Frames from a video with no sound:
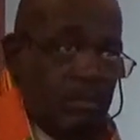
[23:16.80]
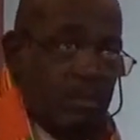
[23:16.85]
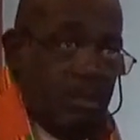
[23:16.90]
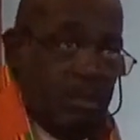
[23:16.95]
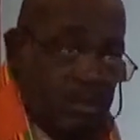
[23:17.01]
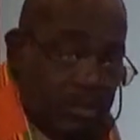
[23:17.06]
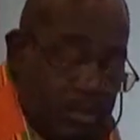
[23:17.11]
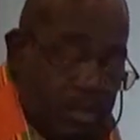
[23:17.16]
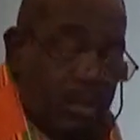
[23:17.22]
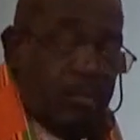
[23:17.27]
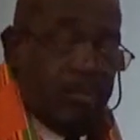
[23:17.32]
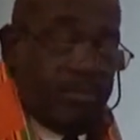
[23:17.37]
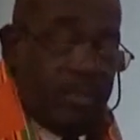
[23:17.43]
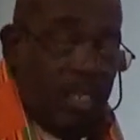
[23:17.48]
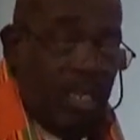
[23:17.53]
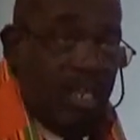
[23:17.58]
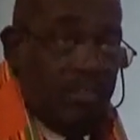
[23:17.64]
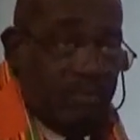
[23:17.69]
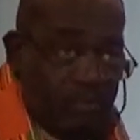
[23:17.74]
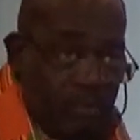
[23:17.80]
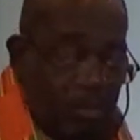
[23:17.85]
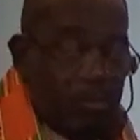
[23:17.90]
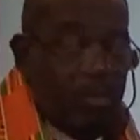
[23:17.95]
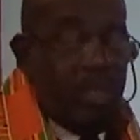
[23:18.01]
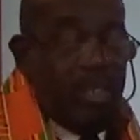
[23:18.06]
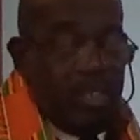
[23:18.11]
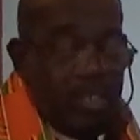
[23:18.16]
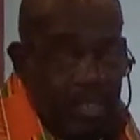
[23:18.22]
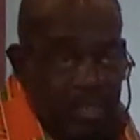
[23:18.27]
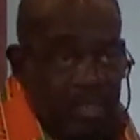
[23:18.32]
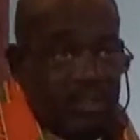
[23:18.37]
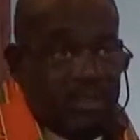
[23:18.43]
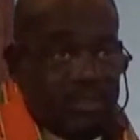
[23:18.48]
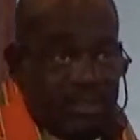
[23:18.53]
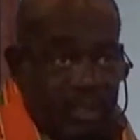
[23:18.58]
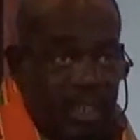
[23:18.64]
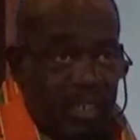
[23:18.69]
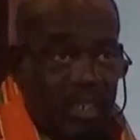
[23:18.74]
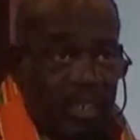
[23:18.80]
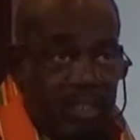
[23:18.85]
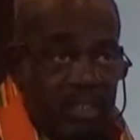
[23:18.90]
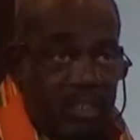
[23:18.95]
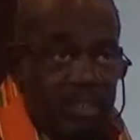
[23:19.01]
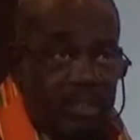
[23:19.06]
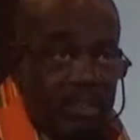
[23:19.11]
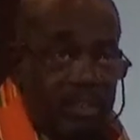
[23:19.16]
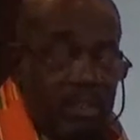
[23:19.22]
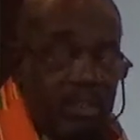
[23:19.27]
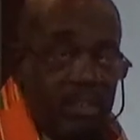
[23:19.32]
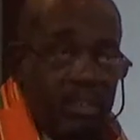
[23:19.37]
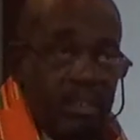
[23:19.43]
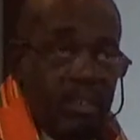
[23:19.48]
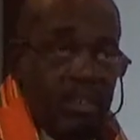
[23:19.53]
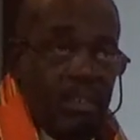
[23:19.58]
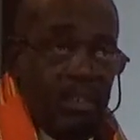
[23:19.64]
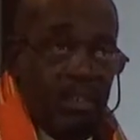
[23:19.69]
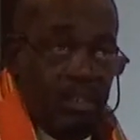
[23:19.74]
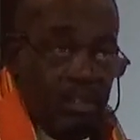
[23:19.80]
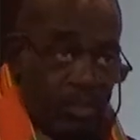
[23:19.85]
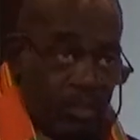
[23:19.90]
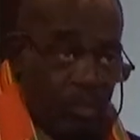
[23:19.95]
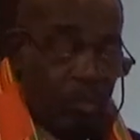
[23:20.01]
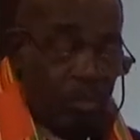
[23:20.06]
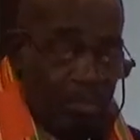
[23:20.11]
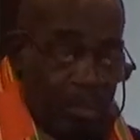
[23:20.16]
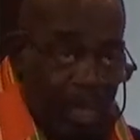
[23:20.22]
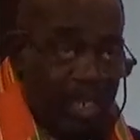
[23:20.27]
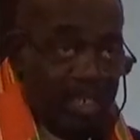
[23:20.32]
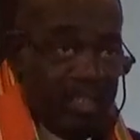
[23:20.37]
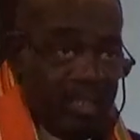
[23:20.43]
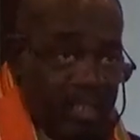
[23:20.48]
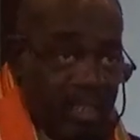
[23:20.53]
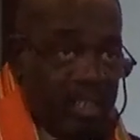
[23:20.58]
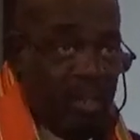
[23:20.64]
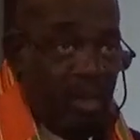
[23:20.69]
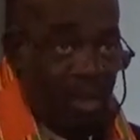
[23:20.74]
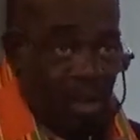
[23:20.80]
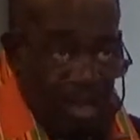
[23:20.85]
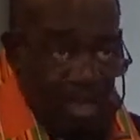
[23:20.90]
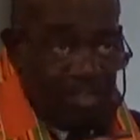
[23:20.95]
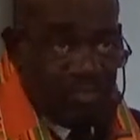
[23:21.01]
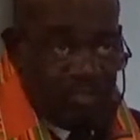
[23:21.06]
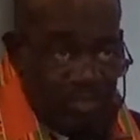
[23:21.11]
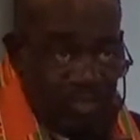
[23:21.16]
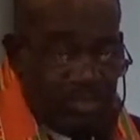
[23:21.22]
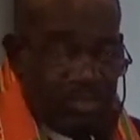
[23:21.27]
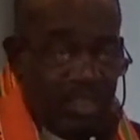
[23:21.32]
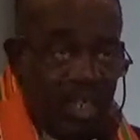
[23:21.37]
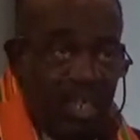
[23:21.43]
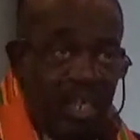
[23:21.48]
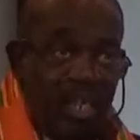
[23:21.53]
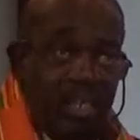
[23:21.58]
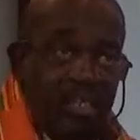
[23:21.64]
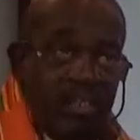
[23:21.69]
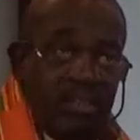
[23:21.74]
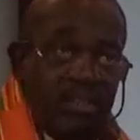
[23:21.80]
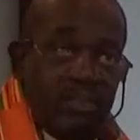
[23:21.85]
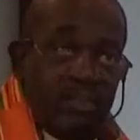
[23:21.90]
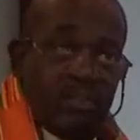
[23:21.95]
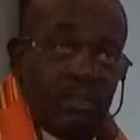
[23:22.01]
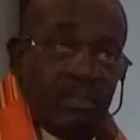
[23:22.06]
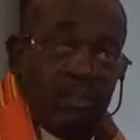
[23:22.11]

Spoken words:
And sometimes for making a stand, you might get ostracized,